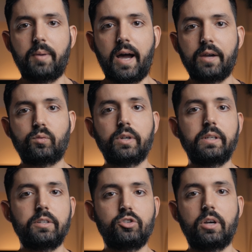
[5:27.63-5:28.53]
I
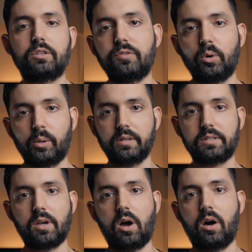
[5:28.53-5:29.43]
really just
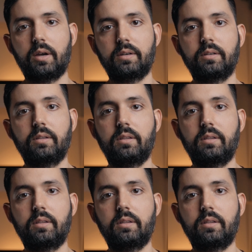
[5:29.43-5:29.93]
focused on